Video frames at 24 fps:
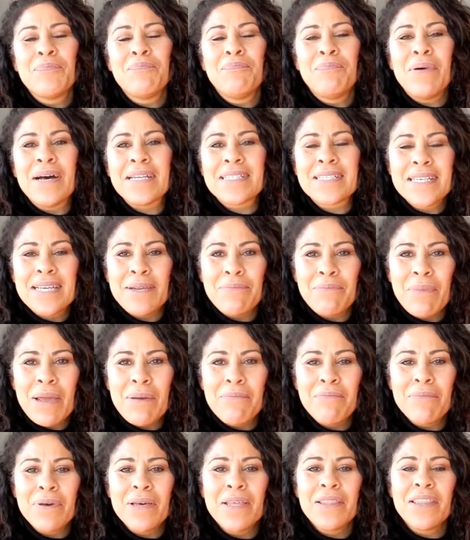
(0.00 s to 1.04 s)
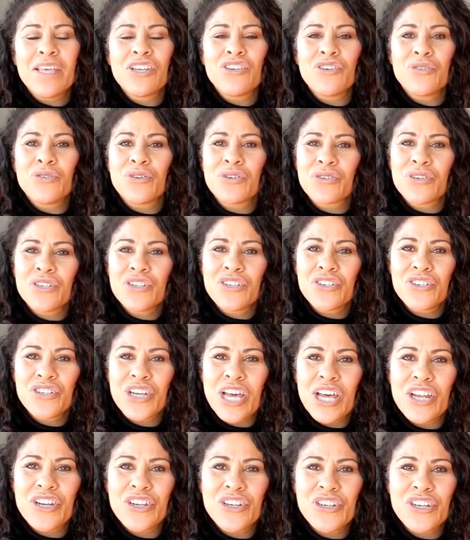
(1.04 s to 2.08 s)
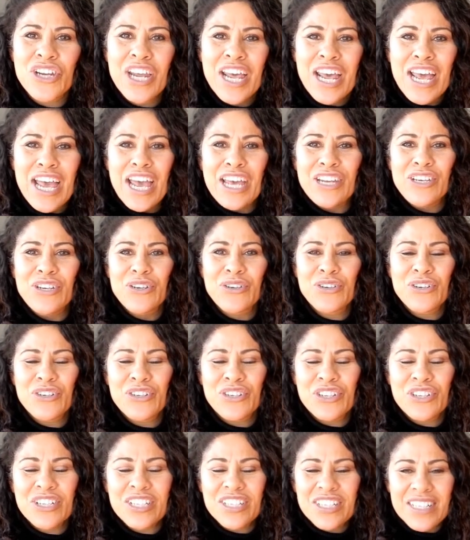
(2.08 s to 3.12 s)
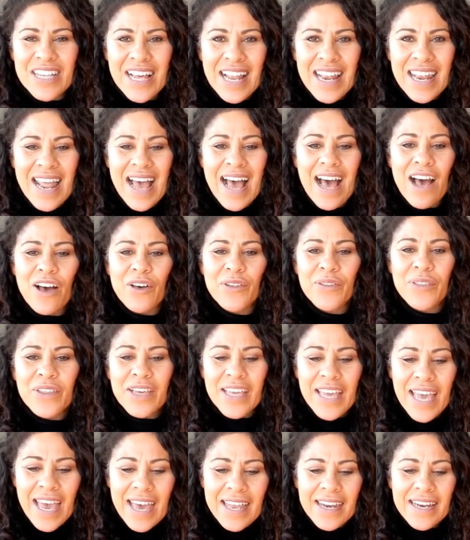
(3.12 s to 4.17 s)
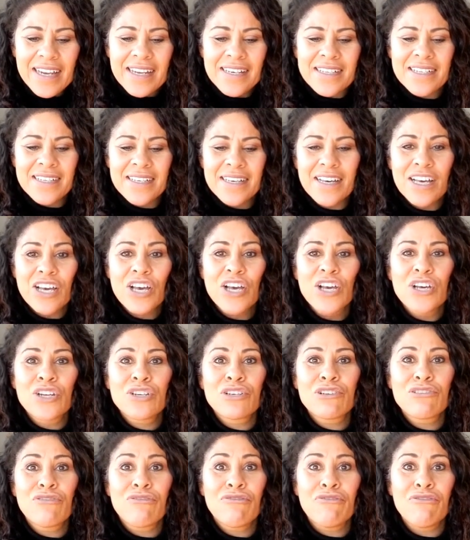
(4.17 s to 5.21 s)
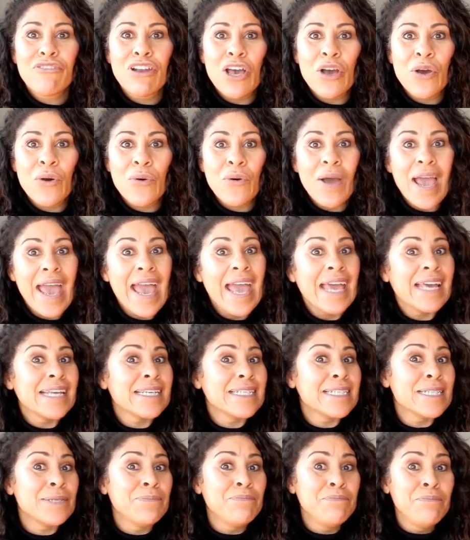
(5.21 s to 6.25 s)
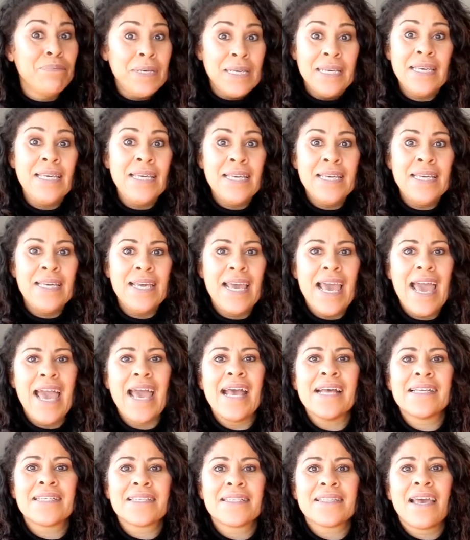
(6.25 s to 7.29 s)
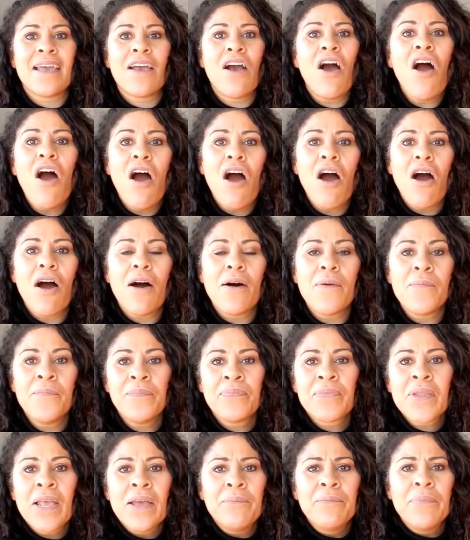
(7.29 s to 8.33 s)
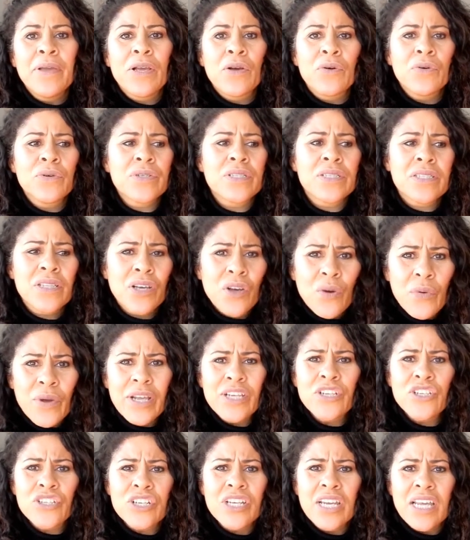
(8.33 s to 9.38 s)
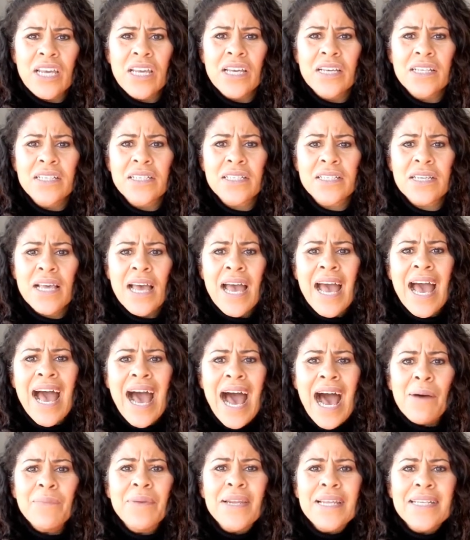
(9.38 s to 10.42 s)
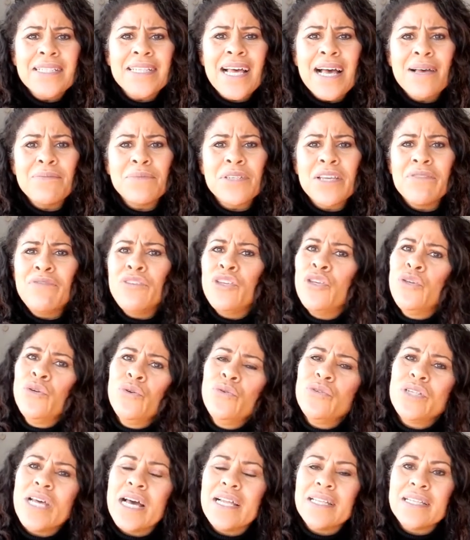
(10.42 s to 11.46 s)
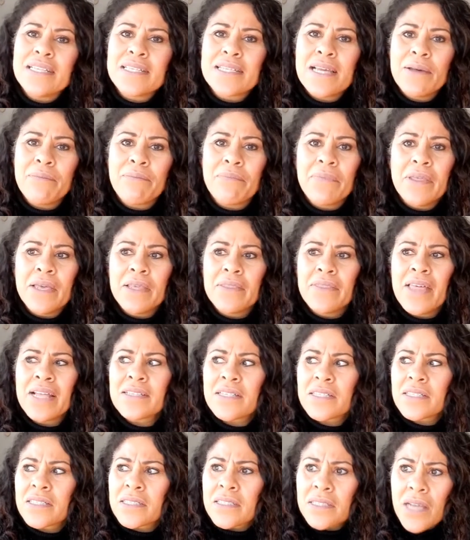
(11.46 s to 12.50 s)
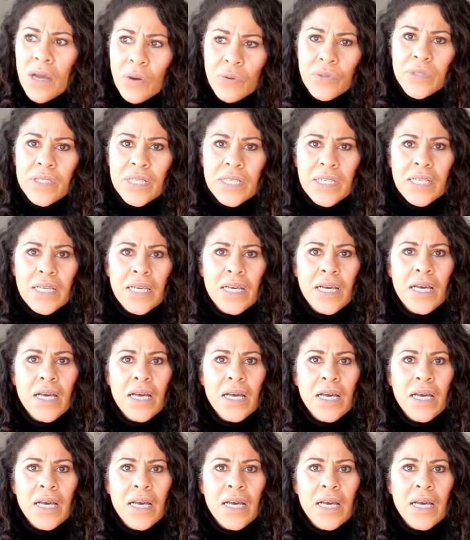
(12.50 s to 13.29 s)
But remember that you shouldn't judge, and you should just allow the character to flow and be as they are. Because the question is, how many times have you done something that's totally